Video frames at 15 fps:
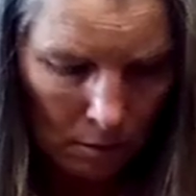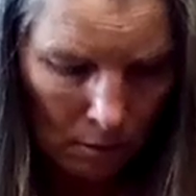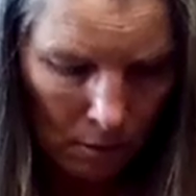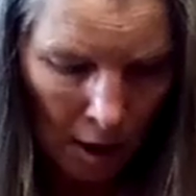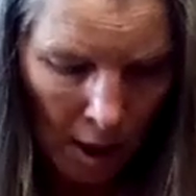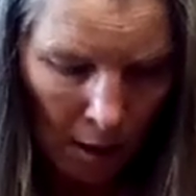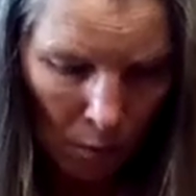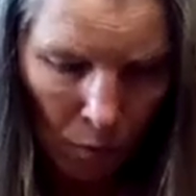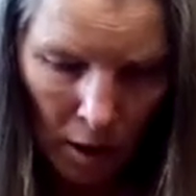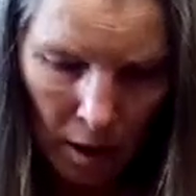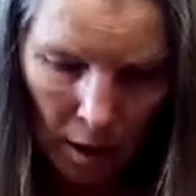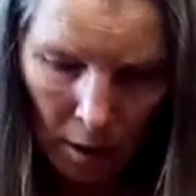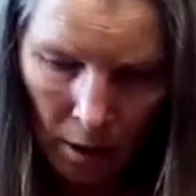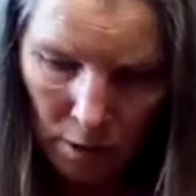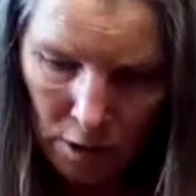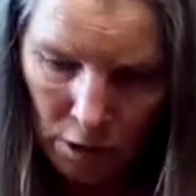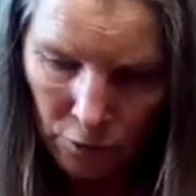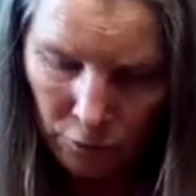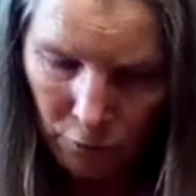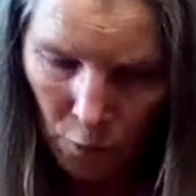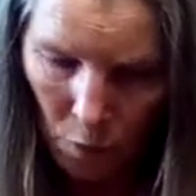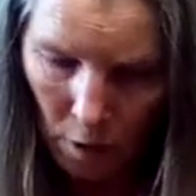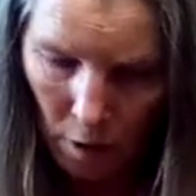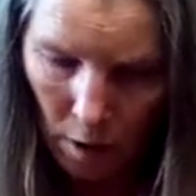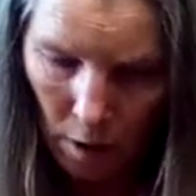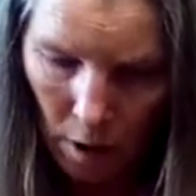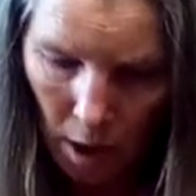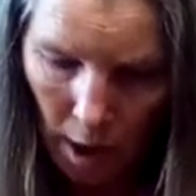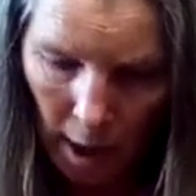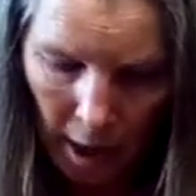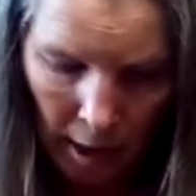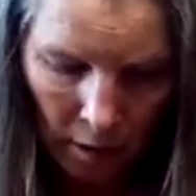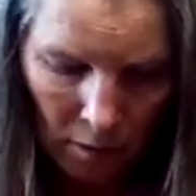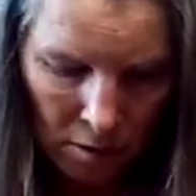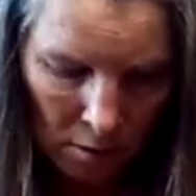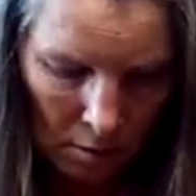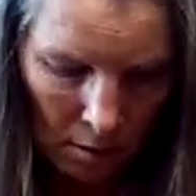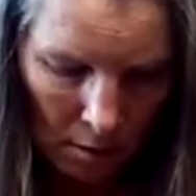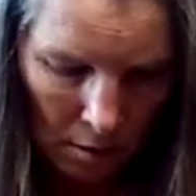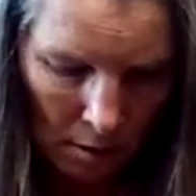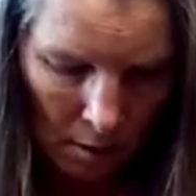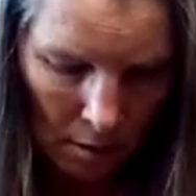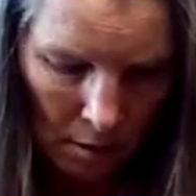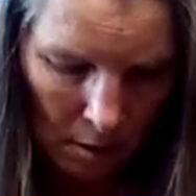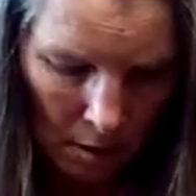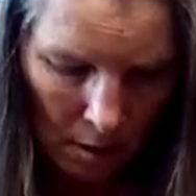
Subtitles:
Okay, what else for Cancer?